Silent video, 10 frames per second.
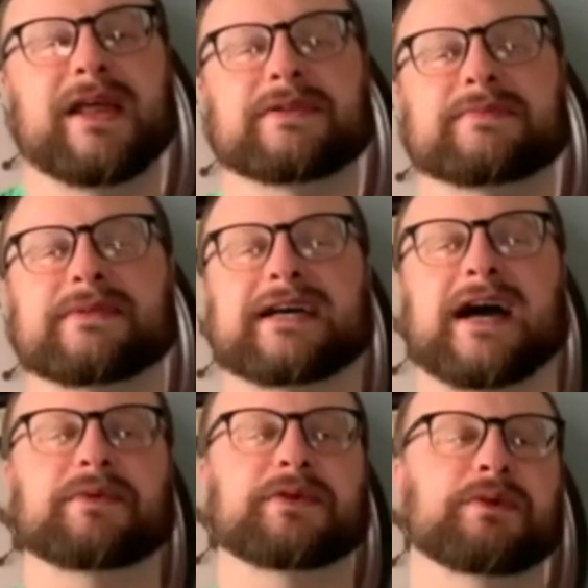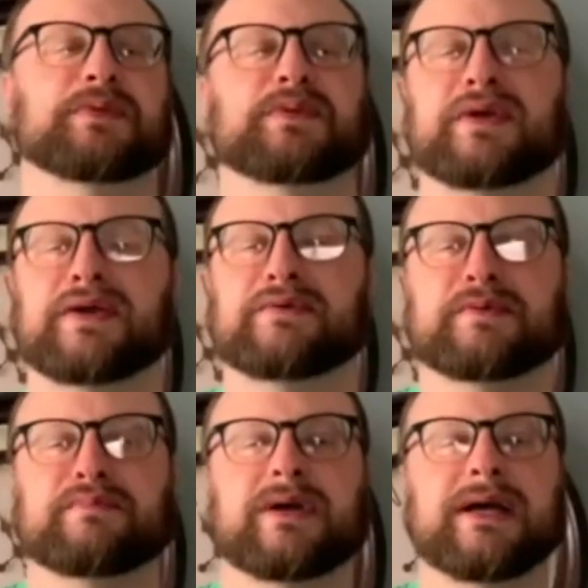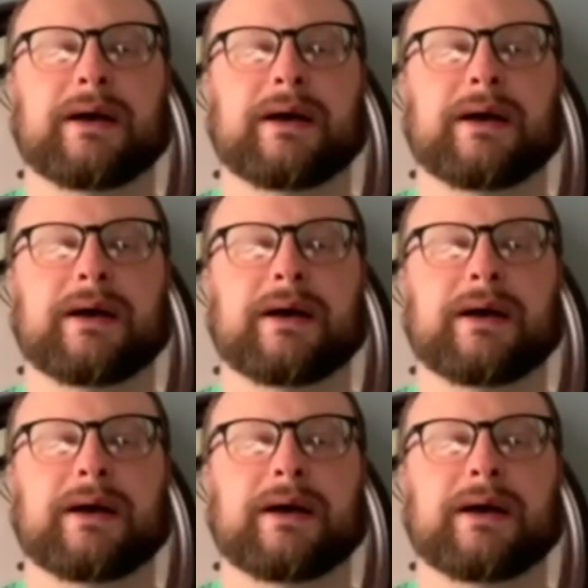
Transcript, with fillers: able to spend time with you up in the Red Room,